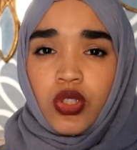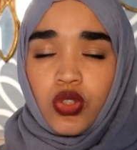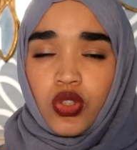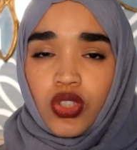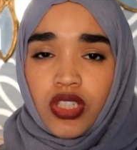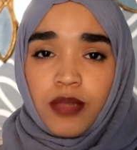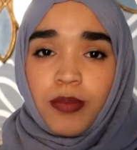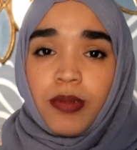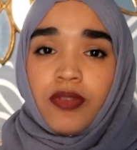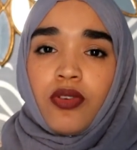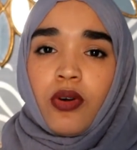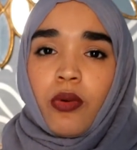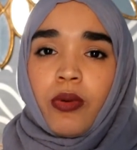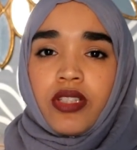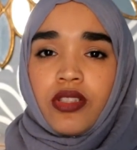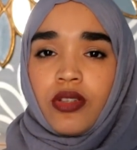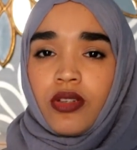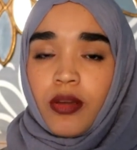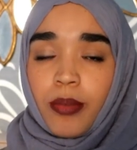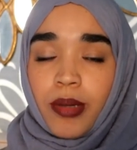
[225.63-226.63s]
just before we
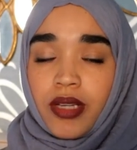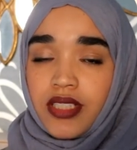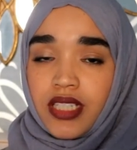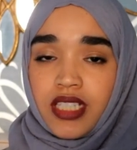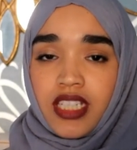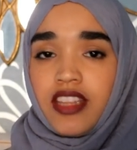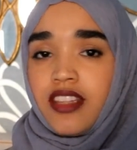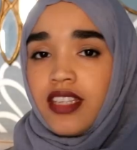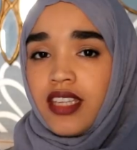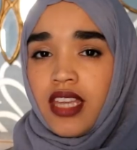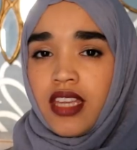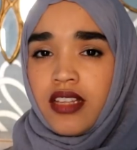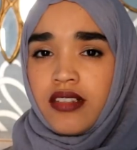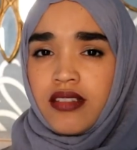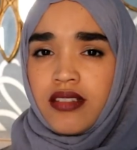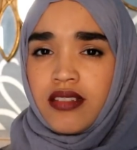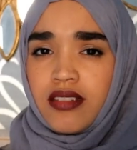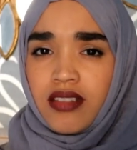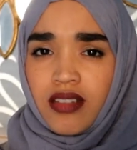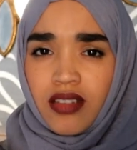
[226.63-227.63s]
talk about anything
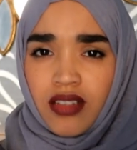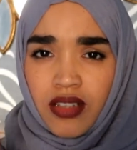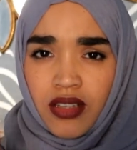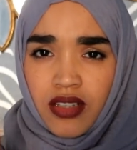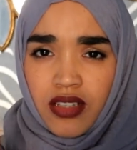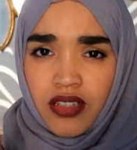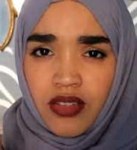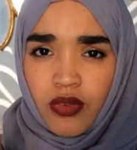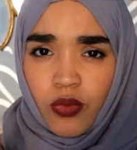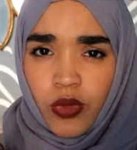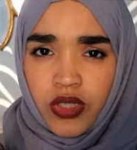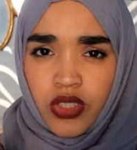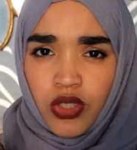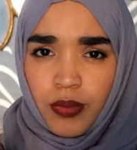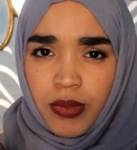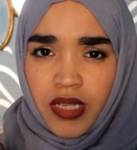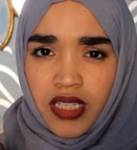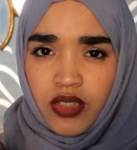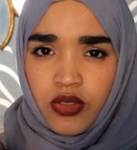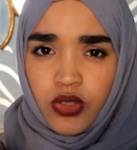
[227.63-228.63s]
else, what do
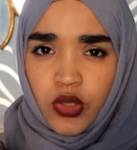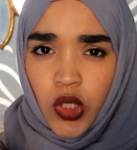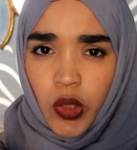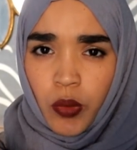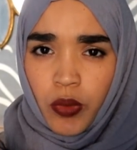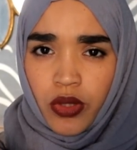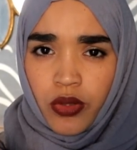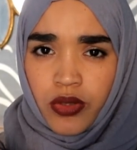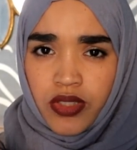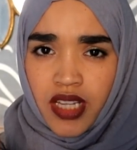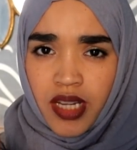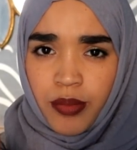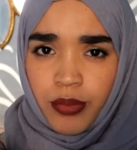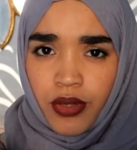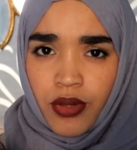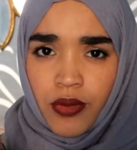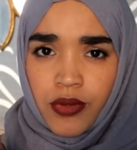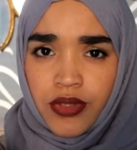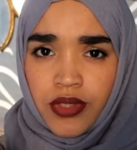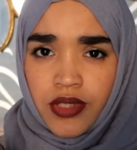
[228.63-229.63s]
you plan on doing with those
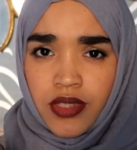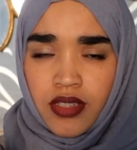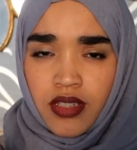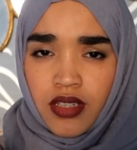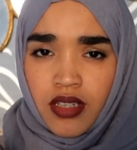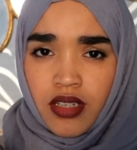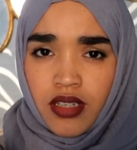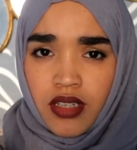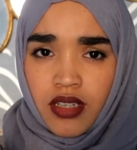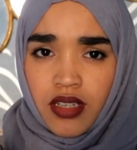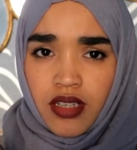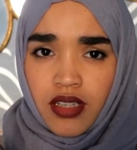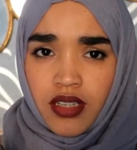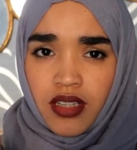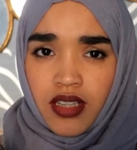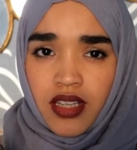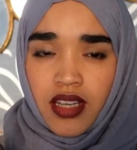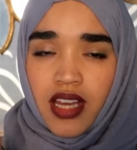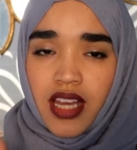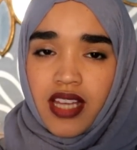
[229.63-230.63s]
eyebrows?"
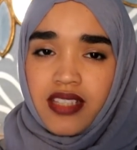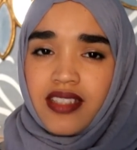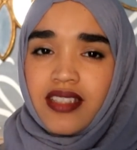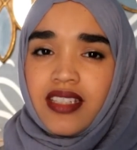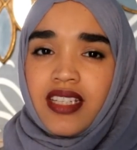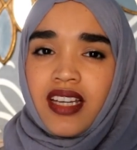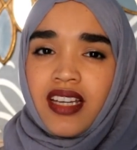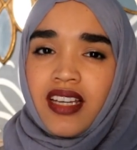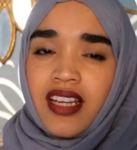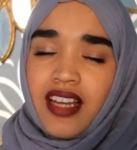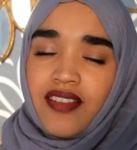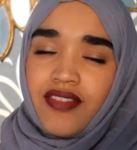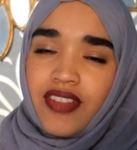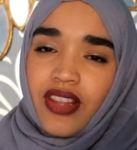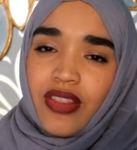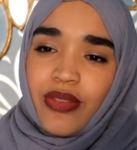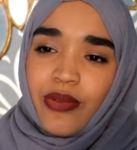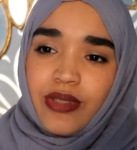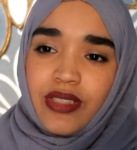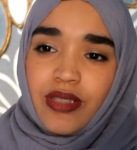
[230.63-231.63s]
I said, "I
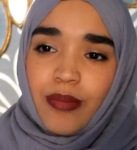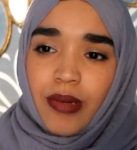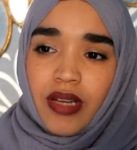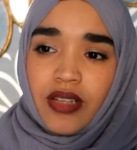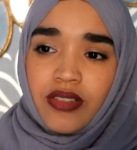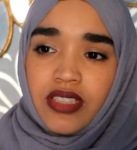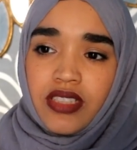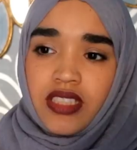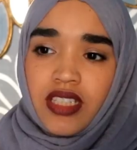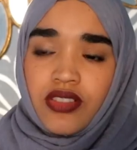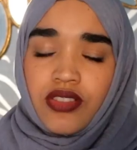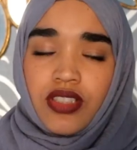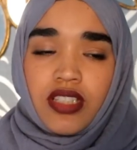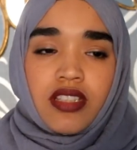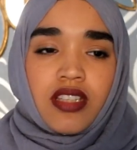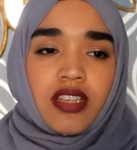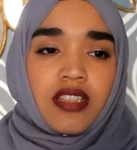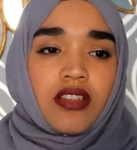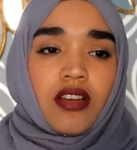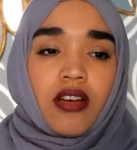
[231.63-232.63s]
haven't thought about it yet." She
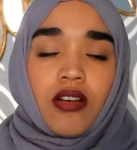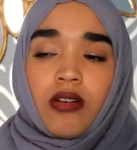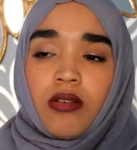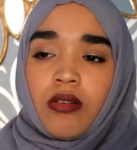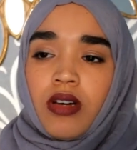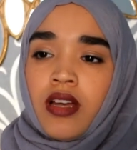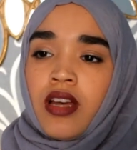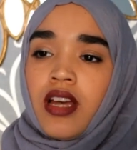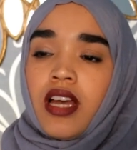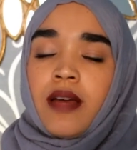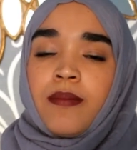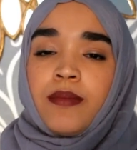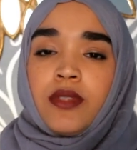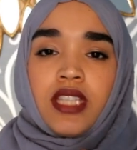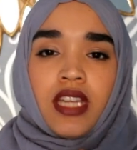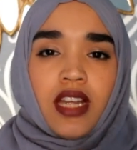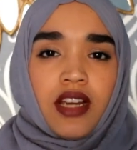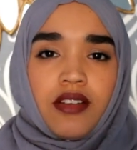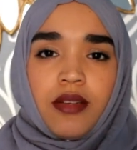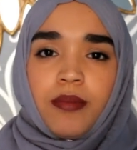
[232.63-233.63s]
said, "Oh, I'm
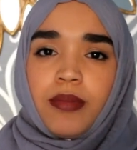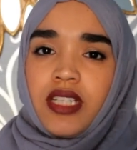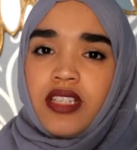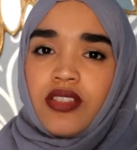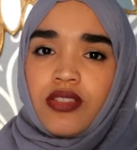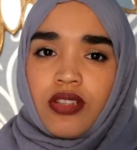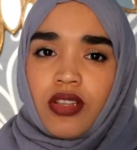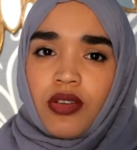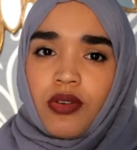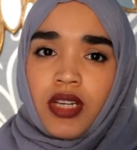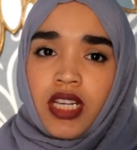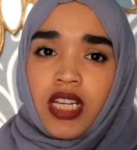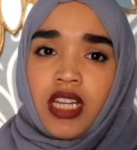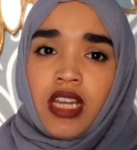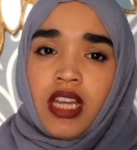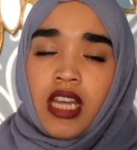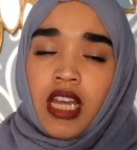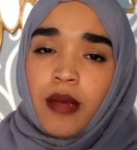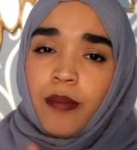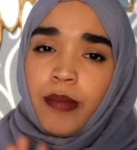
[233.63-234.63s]
terribly sorry,
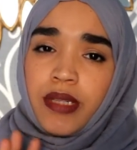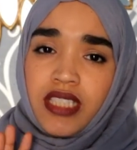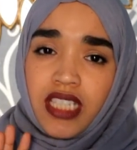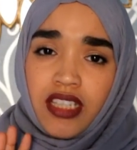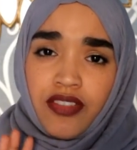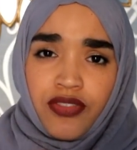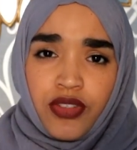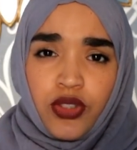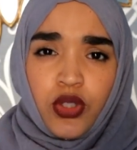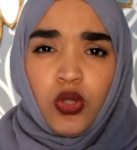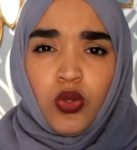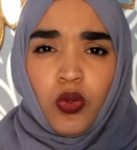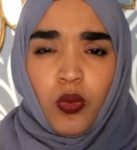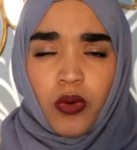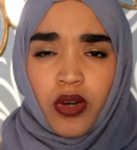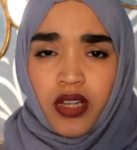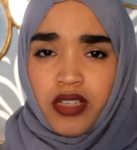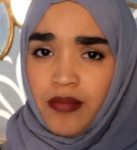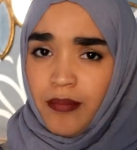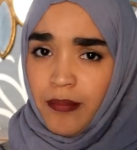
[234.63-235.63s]
but if you
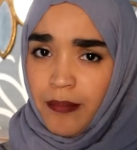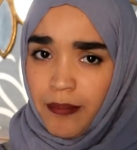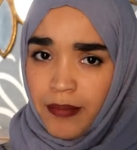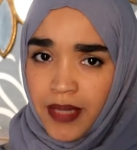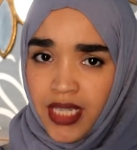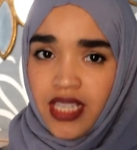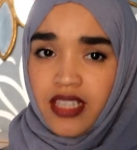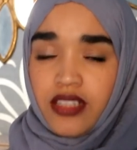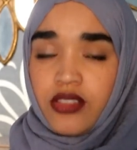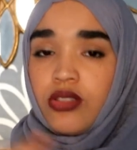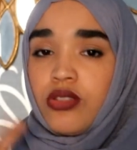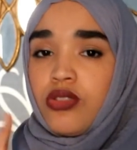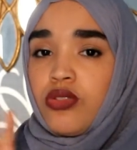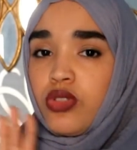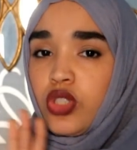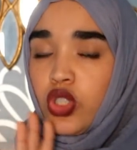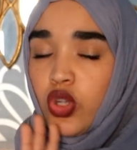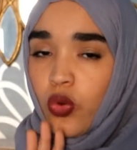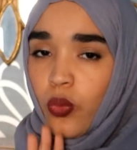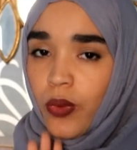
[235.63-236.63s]
want me to do
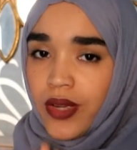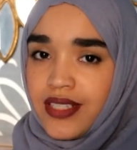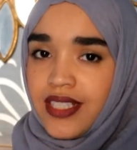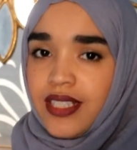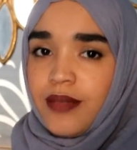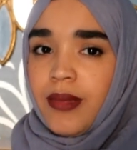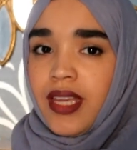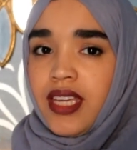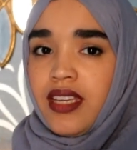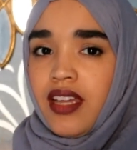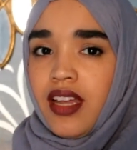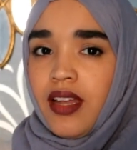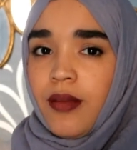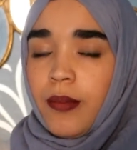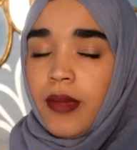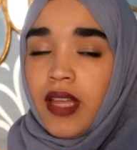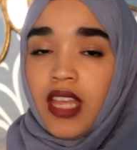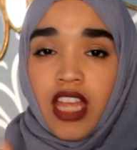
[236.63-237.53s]
your wedding makeup,